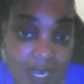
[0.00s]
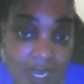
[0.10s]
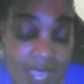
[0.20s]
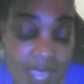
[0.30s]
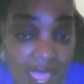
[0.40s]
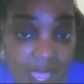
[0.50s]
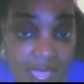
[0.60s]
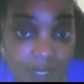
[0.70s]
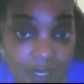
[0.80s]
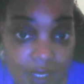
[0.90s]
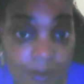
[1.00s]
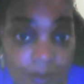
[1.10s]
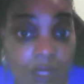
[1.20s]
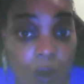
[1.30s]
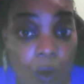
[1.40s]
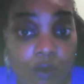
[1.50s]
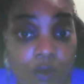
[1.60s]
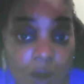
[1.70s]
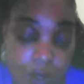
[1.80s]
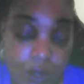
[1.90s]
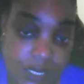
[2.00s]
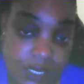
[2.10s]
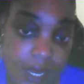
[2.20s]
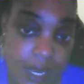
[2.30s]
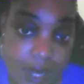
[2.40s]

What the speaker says: has? I mean, the overall state,